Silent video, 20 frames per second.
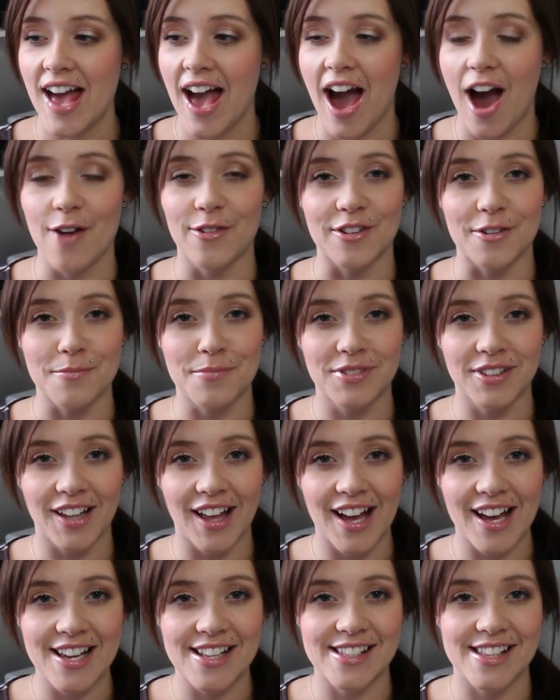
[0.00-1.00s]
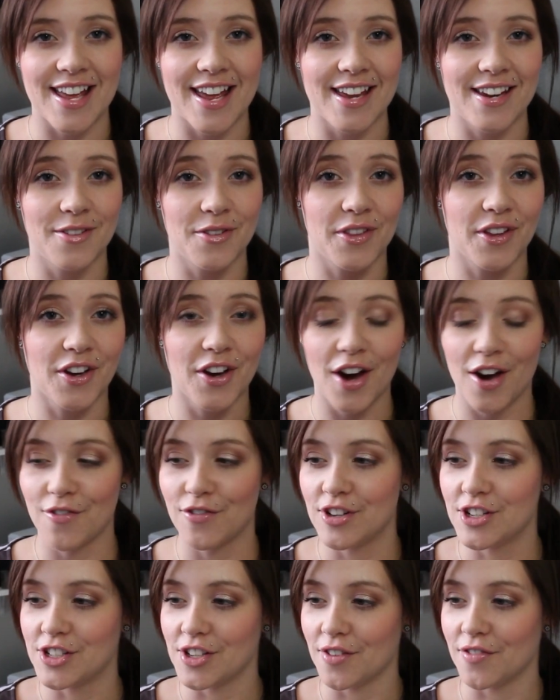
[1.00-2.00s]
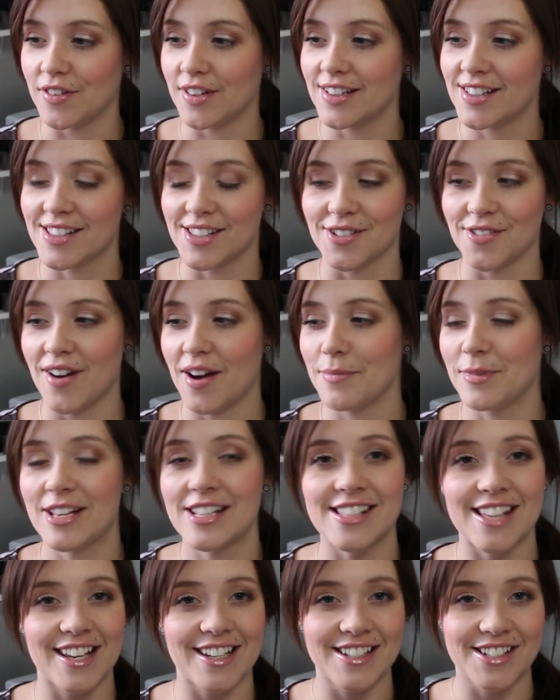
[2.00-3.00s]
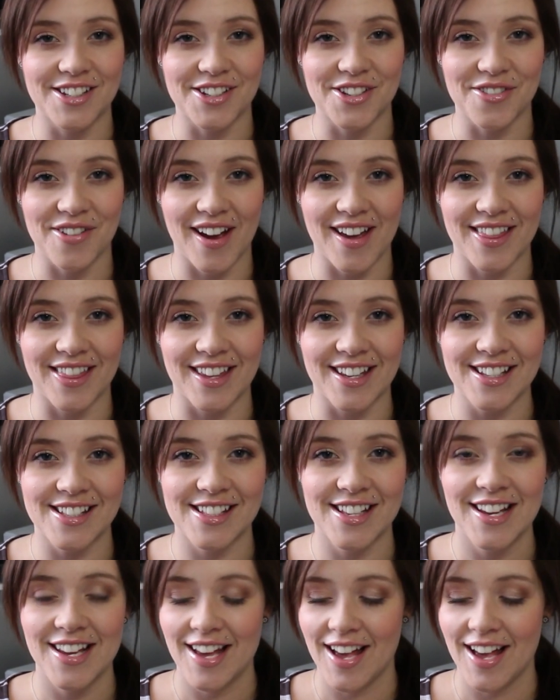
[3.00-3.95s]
how it applies and the coverage of it. So I'm excited to try this.